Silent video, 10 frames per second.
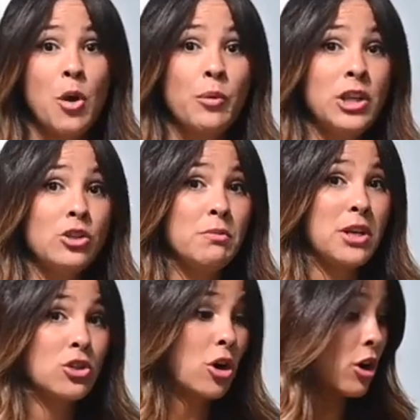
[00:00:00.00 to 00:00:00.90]
We need to
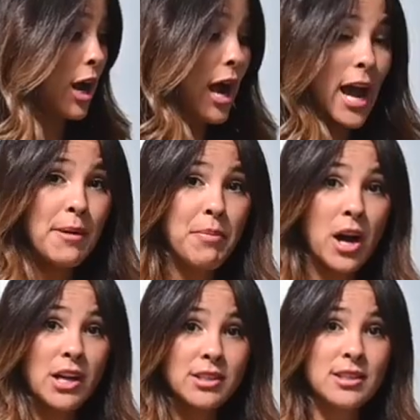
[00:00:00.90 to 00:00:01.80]
measure our high
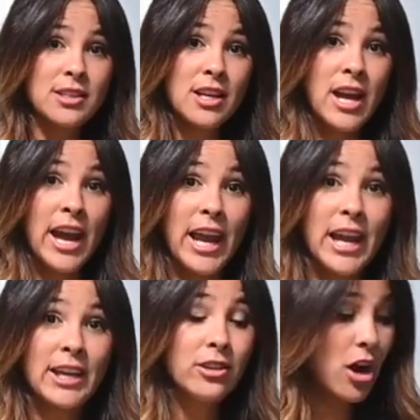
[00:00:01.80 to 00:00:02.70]
bust
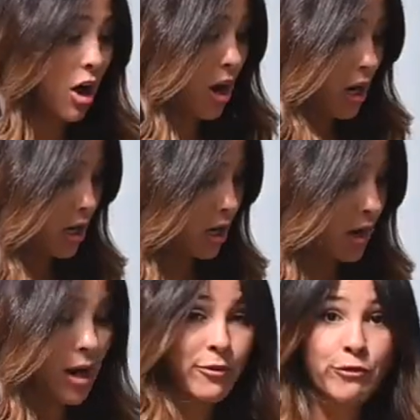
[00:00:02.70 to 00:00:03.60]
and
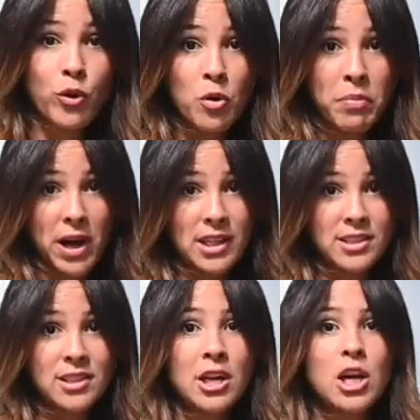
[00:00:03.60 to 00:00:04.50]
our full
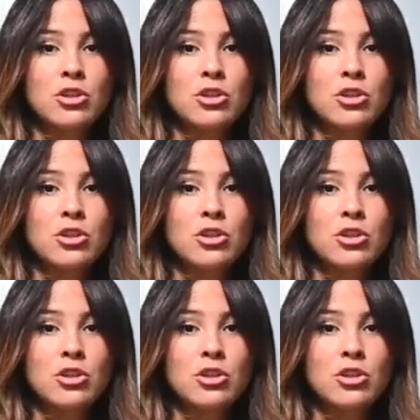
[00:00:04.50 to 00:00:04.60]
bust